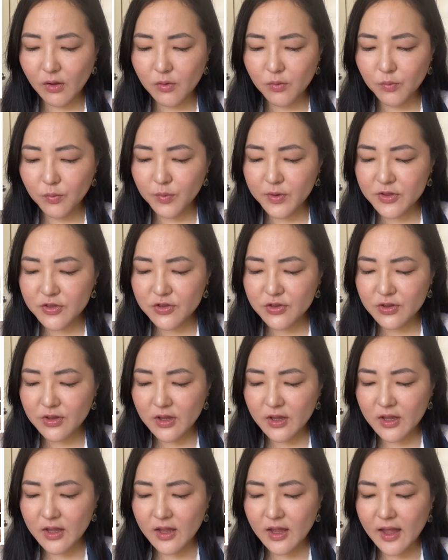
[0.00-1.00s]
which
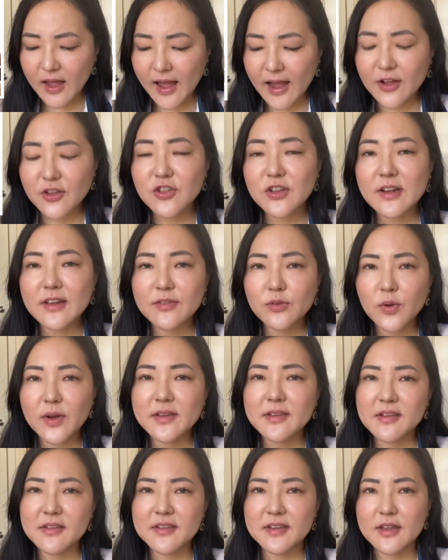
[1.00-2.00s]
actually is quite
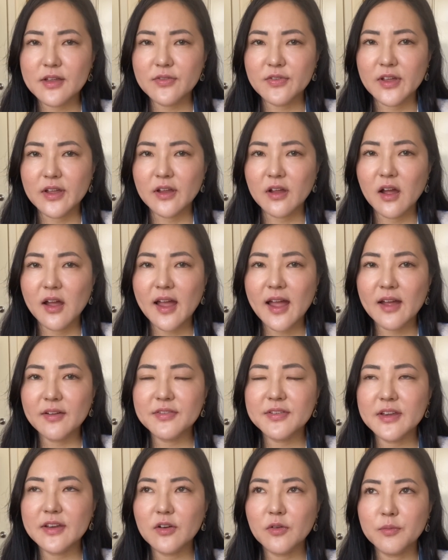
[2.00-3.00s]
deceiving. I have
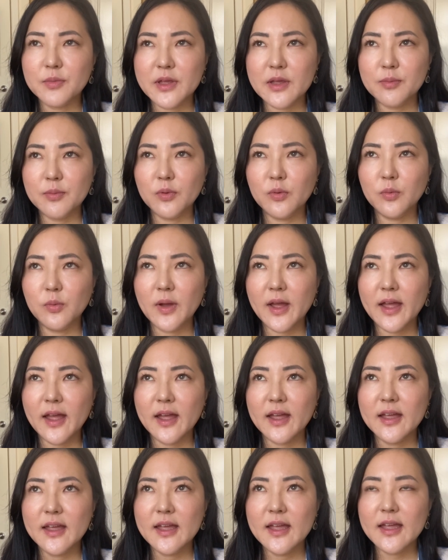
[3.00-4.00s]
seen it on people
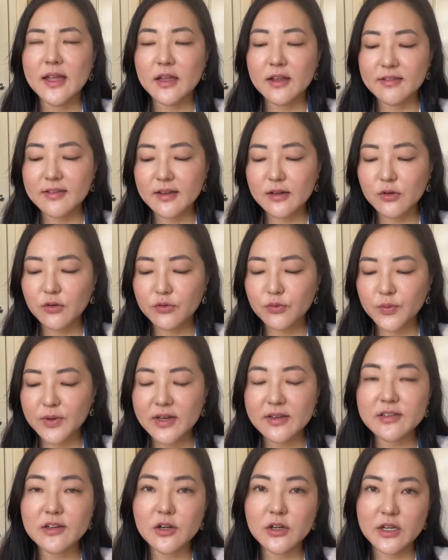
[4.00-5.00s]
where, because it looks really
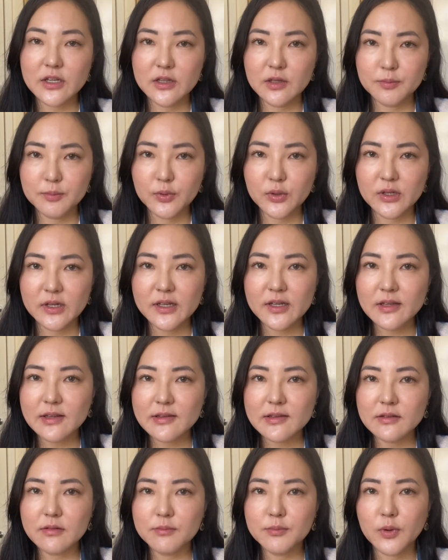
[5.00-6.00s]
dark in the
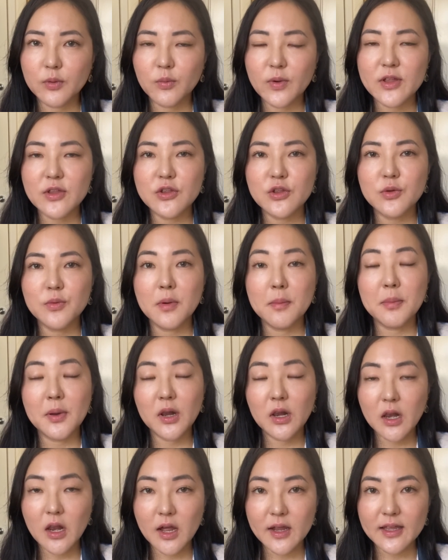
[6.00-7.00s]
bullet, but when you
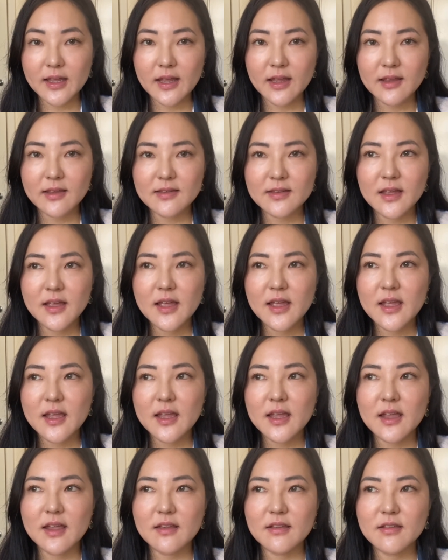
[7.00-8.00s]
apply it,
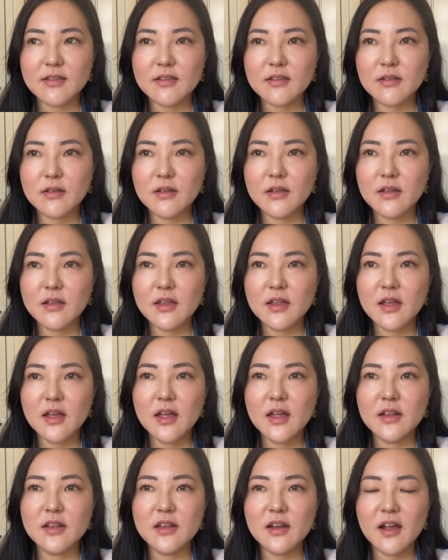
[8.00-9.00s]
it's
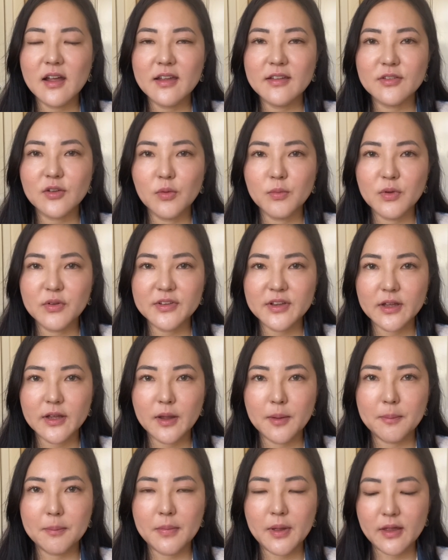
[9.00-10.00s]
a nice, almost like
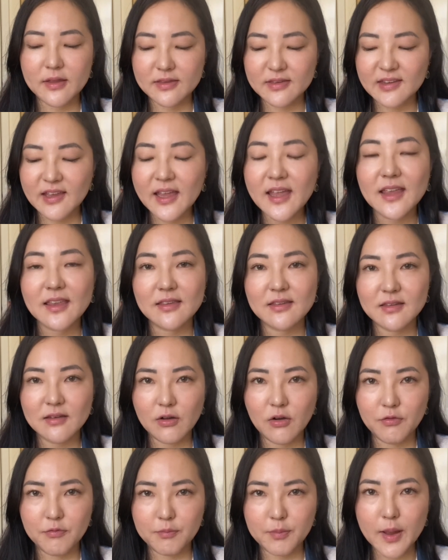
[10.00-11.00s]
a tint
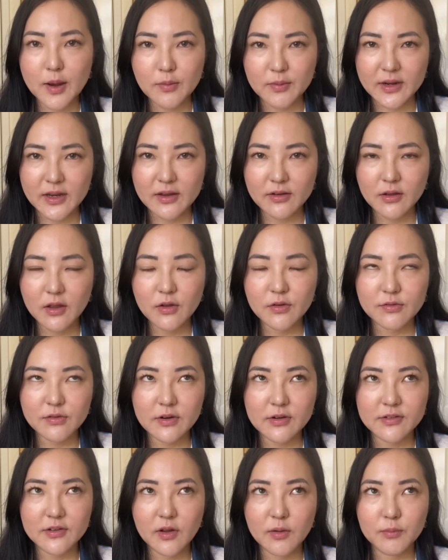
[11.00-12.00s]
of berry, for
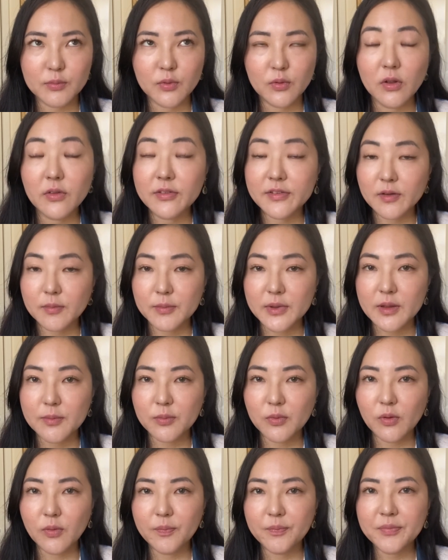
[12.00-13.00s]
example, on some
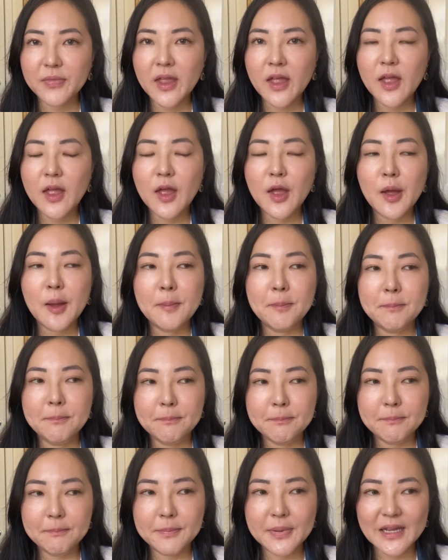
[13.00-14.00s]
people.
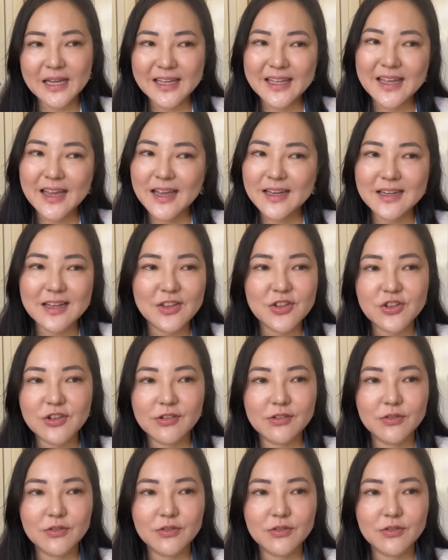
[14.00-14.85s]
But again, it's just